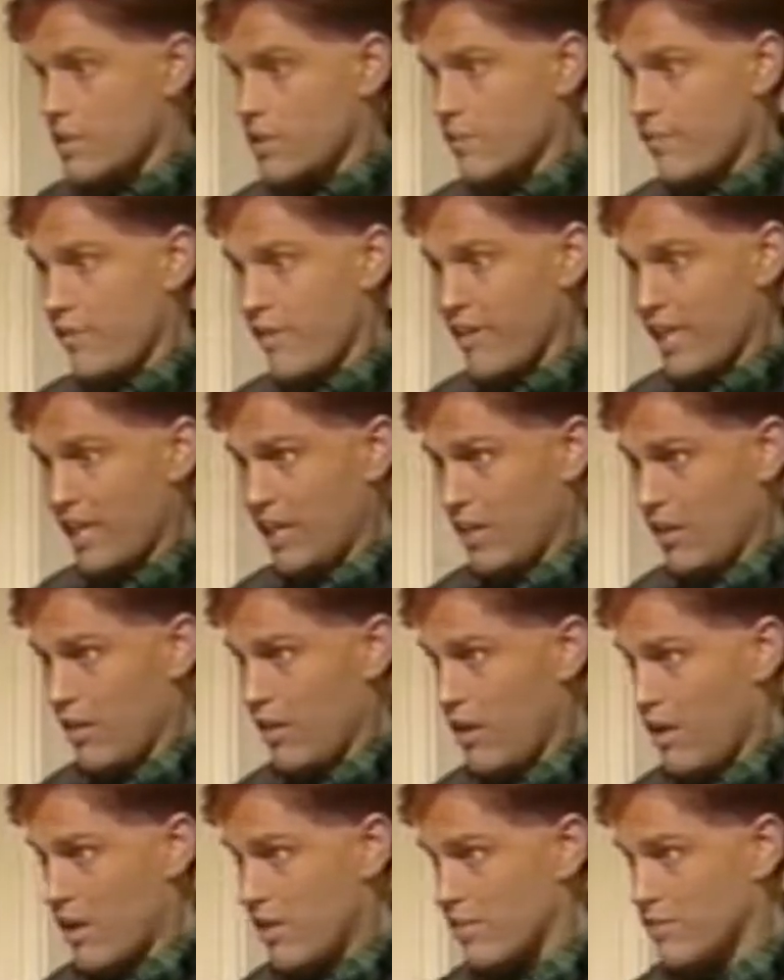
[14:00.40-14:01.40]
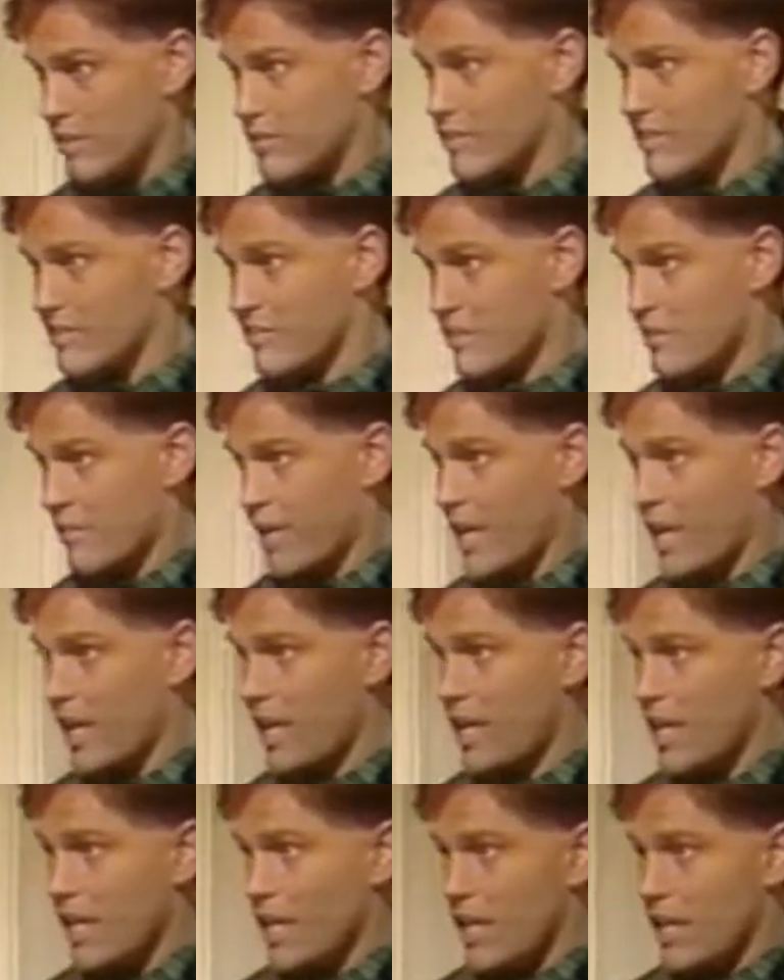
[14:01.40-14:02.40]
a very long story.
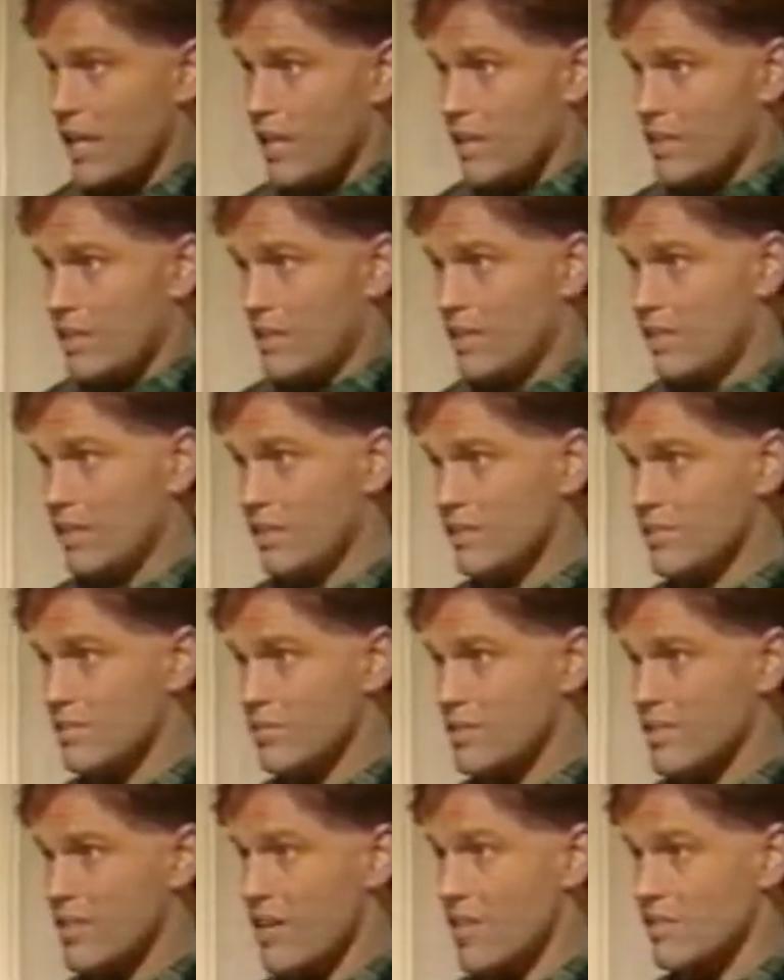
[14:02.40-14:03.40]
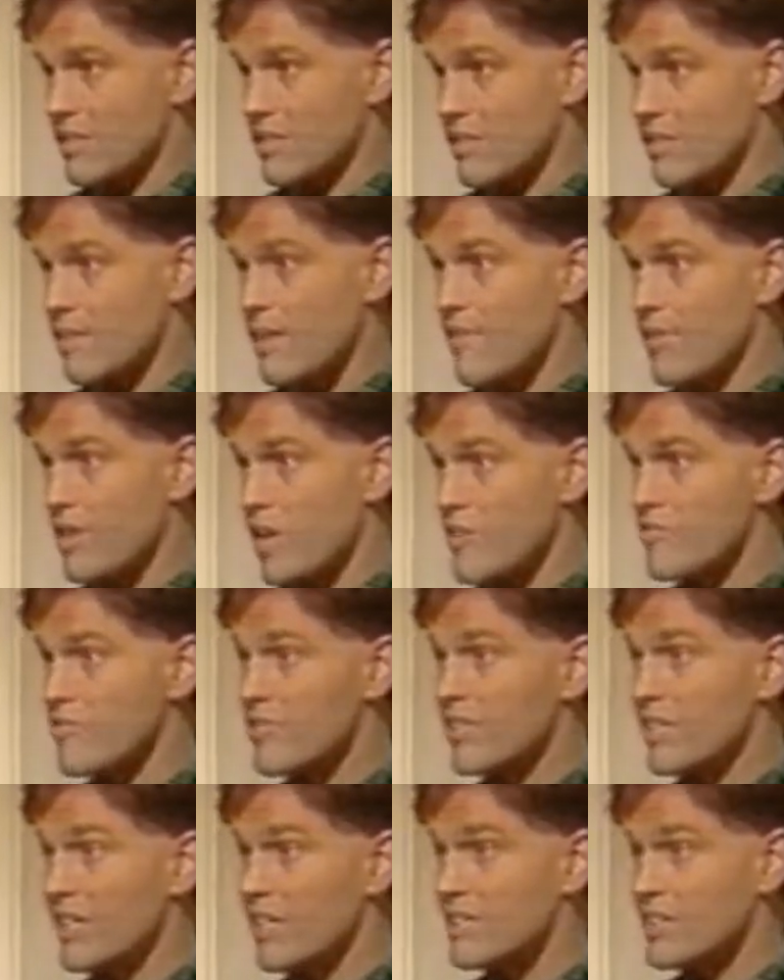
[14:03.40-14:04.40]
It all started
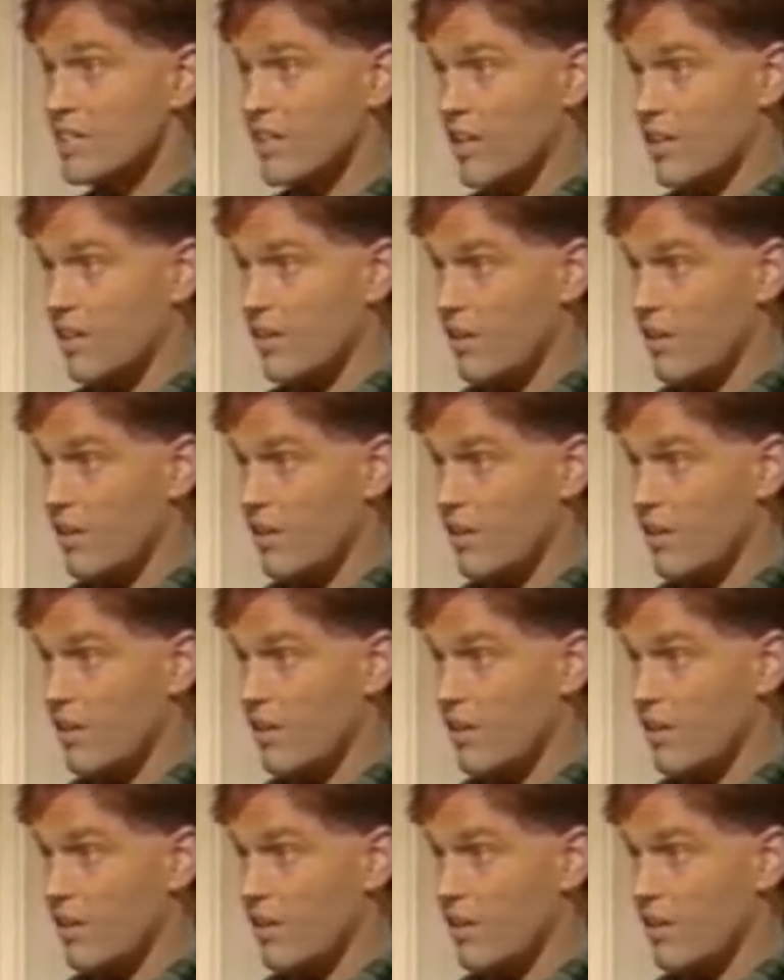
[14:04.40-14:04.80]
700 years ago.